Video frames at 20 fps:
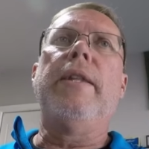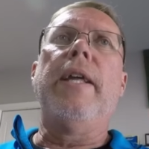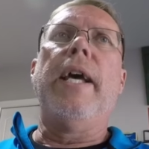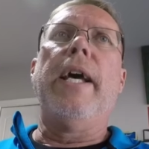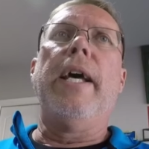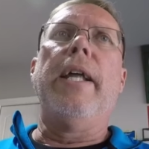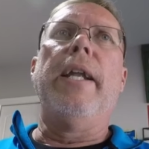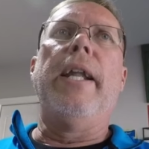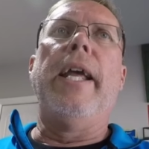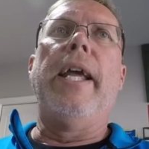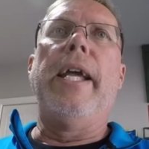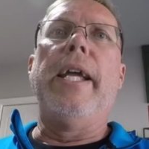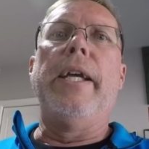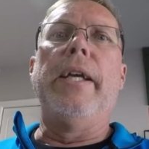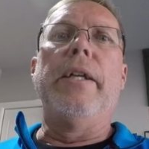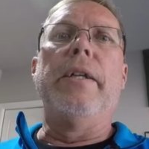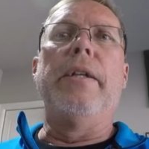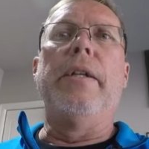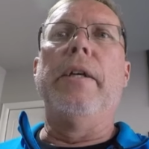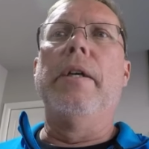that
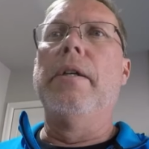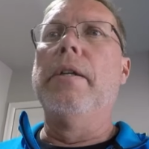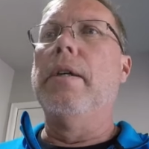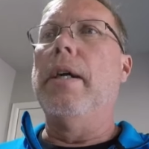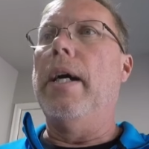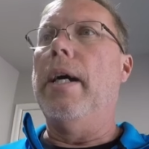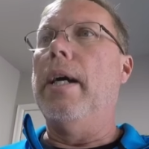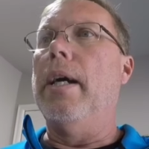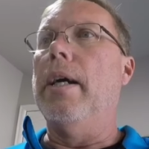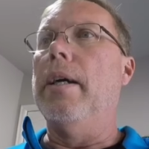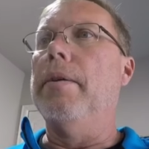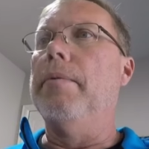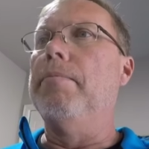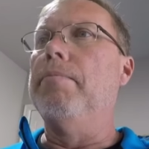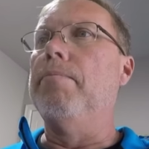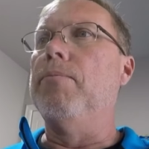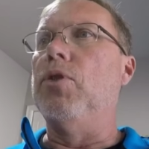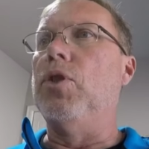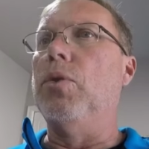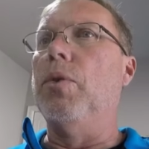and uh,
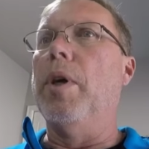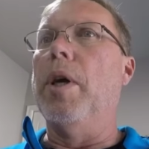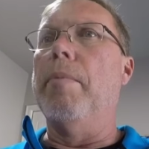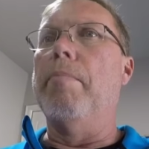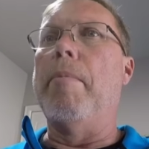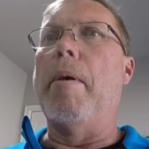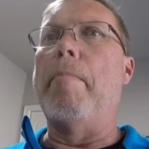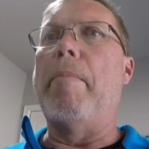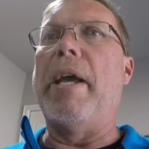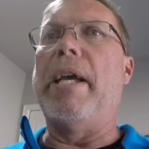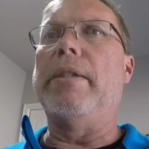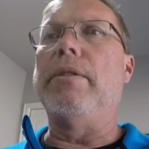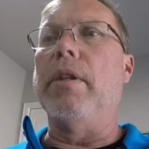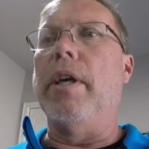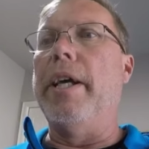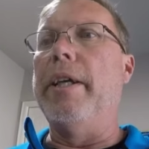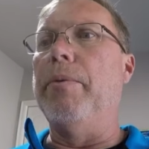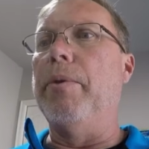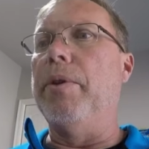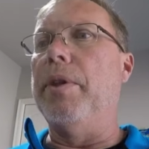do a, a
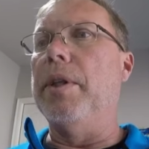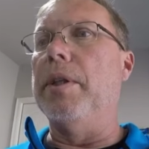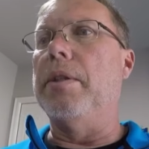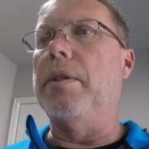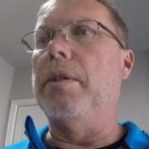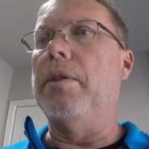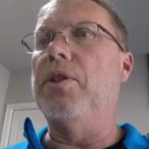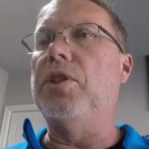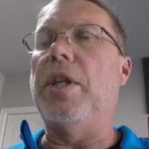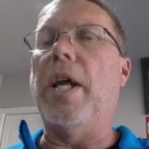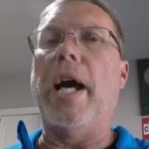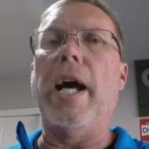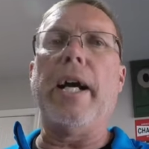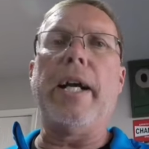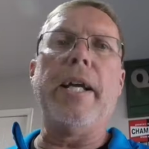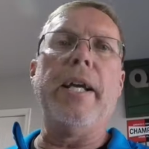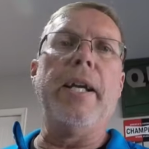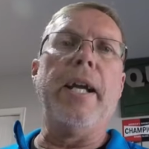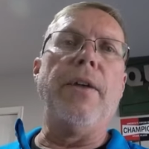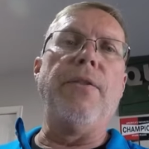baseline with it
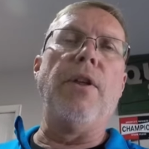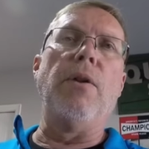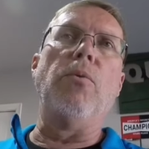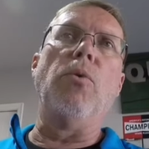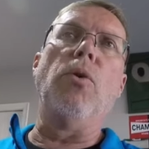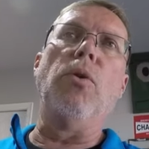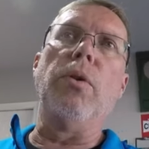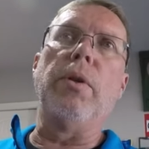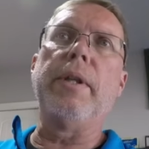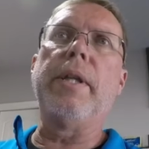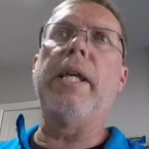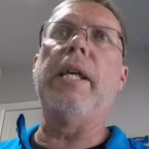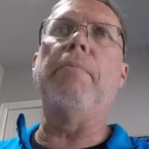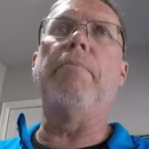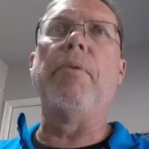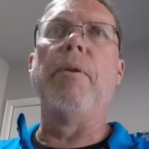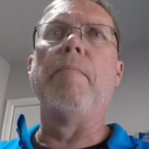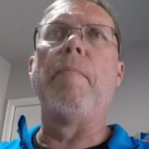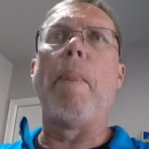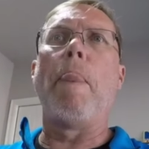stock, and then we'll
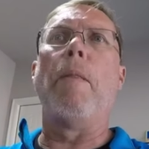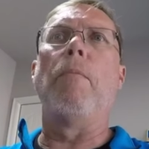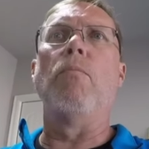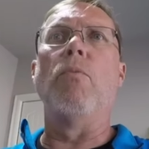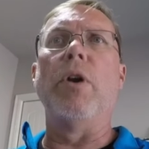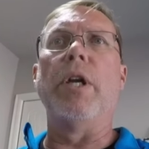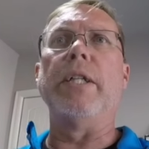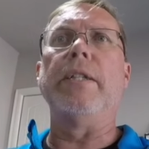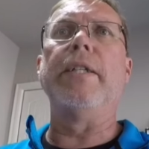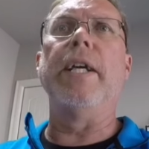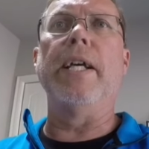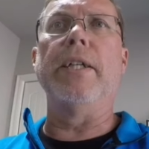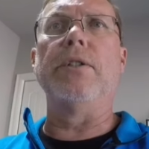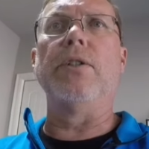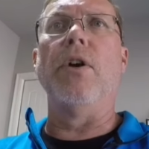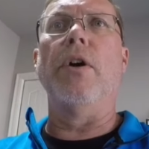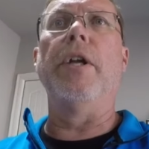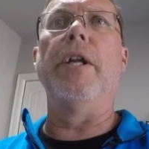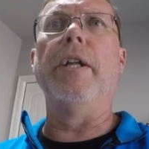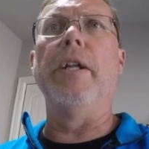keep running
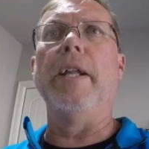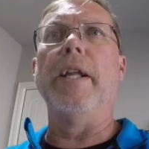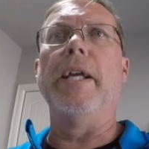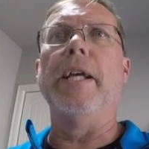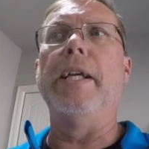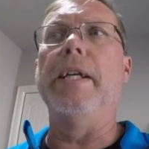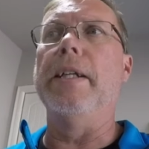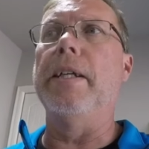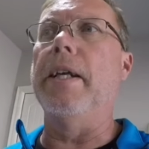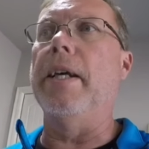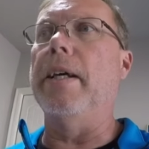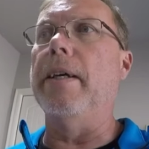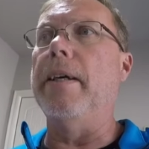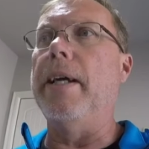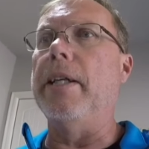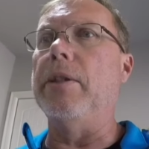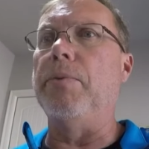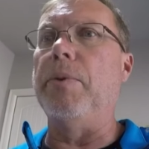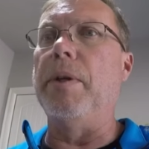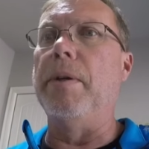tests on it, and uh,
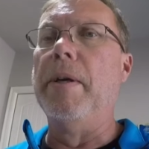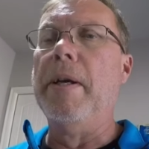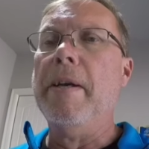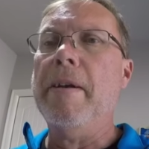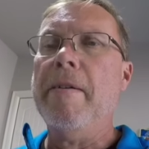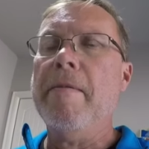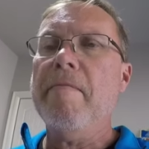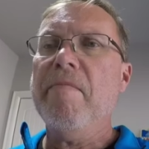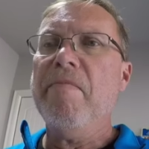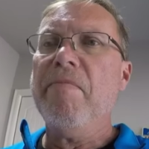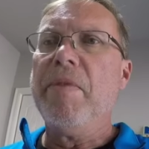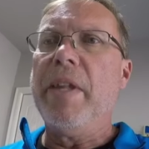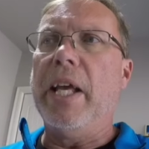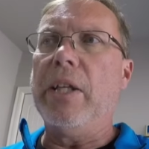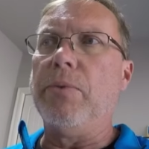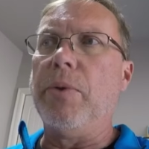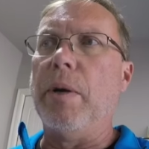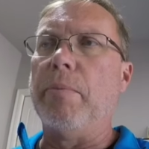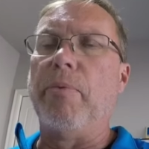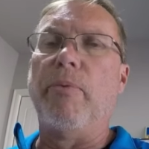as we
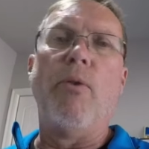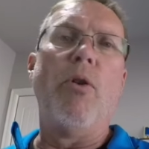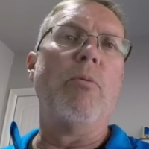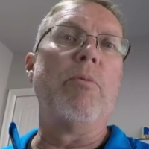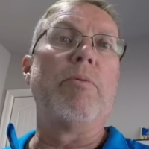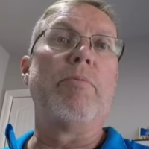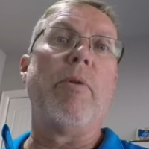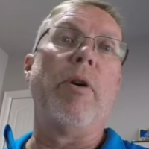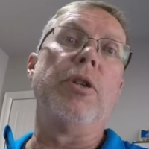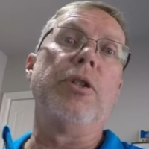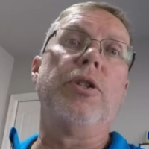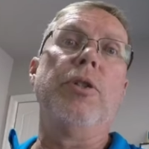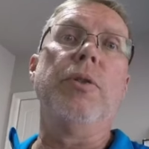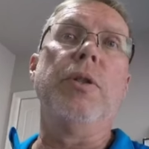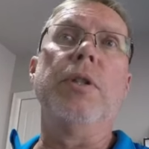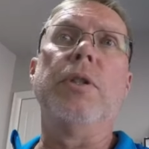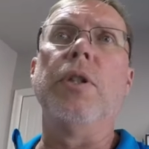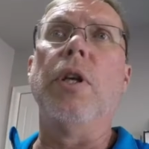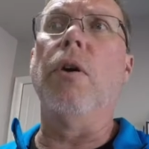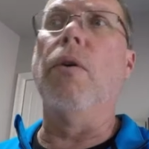as we have performance parts to
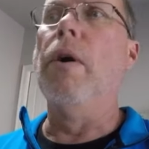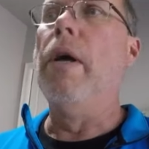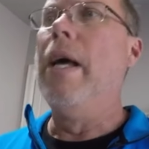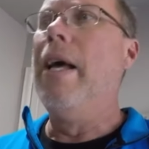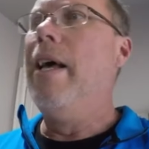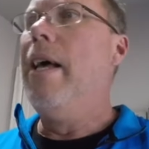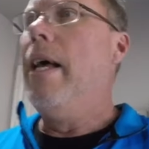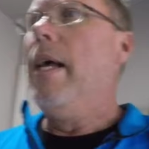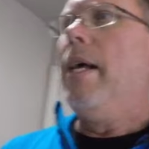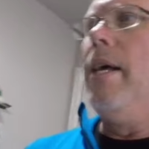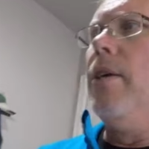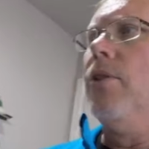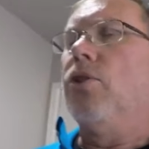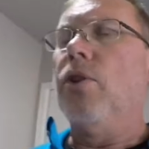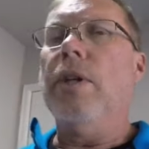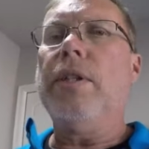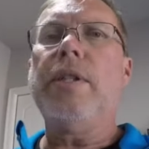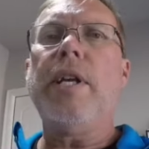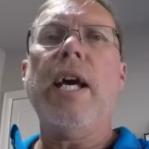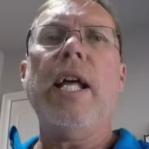it. So,
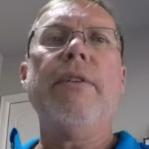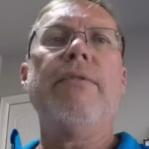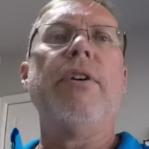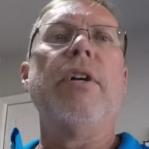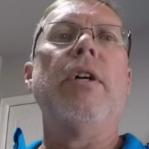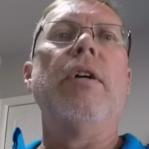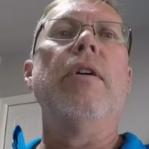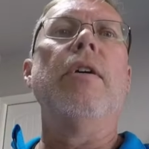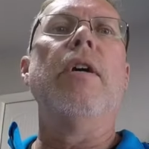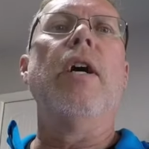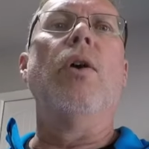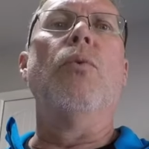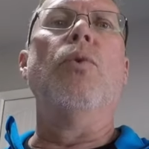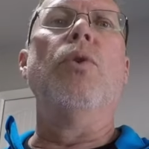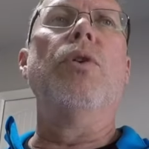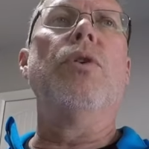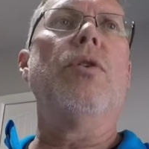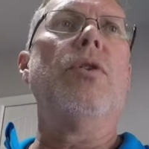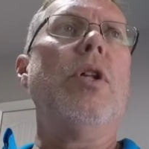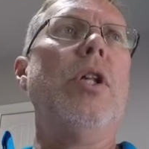so that's kind of a, a
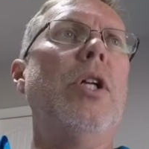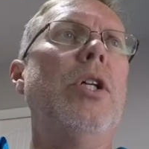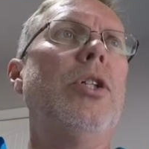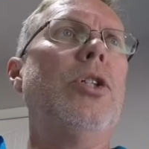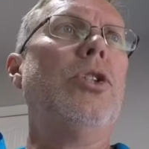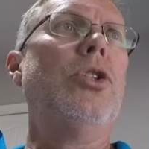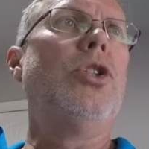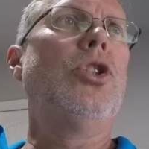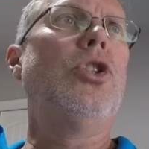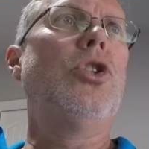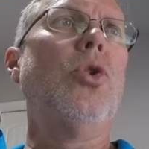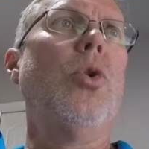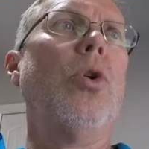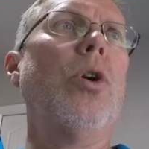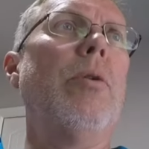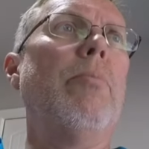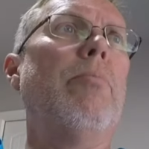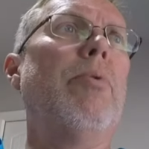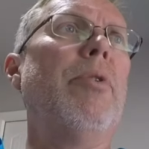real short,